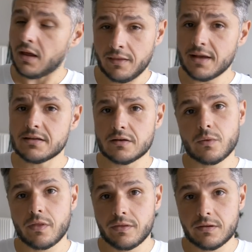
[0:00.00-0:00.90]
and that's
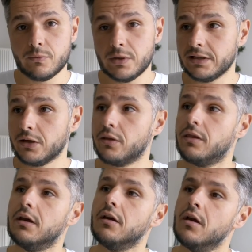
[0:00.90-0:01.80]
the really good
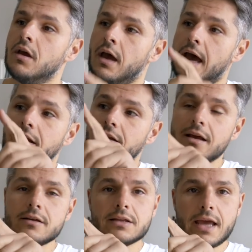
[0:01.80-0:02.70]
thing, and it
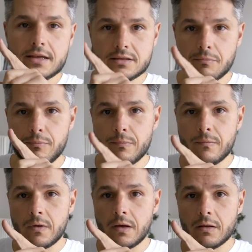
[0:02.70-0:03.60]
actually has
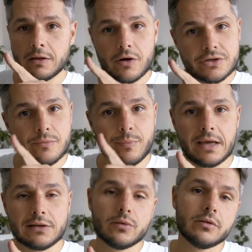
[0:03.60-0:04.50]
a larger
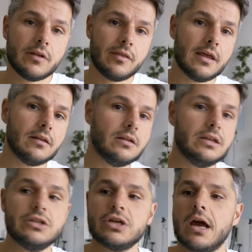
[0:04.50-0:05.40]
payload than the
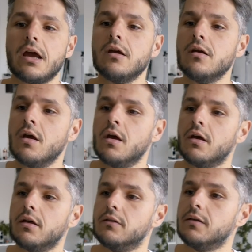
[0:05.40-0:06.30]
DJI.
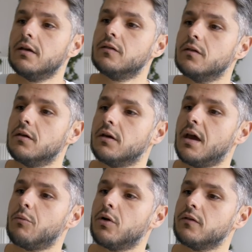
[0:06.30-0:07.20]
It takes
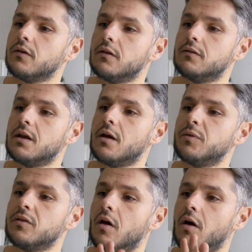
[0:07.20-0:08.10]
cameras and
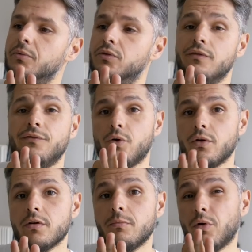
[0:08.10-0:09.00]
setups up to
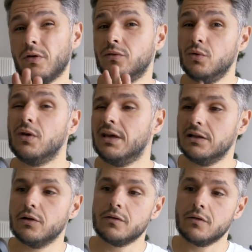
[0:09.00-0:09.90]
4.2
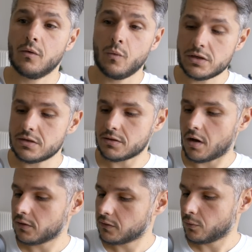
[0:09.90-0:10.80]
kilos, which is
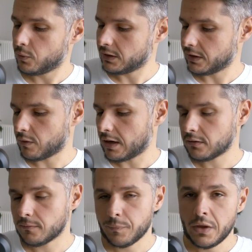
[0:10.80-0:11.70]
also really
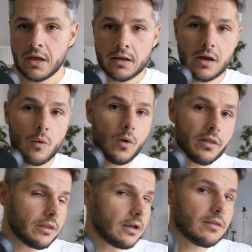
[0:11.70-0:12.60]
great. Now,
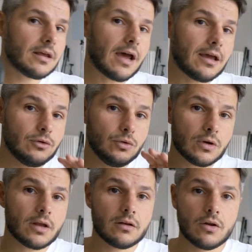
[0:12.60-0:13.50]
one thing that I do
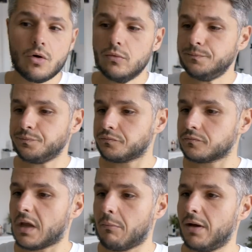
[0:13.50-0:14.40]
not know
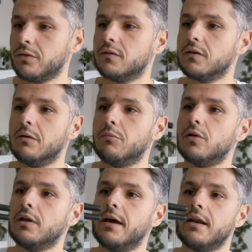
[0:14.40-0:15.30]
about this
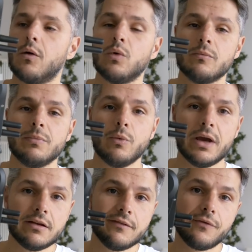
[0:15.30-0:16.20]
gimbal, and I will be
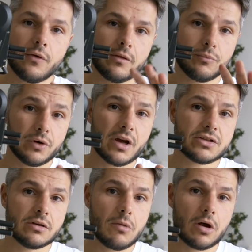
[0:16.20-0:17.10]
waiting for the
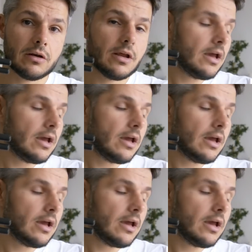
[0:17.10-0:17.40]
production model,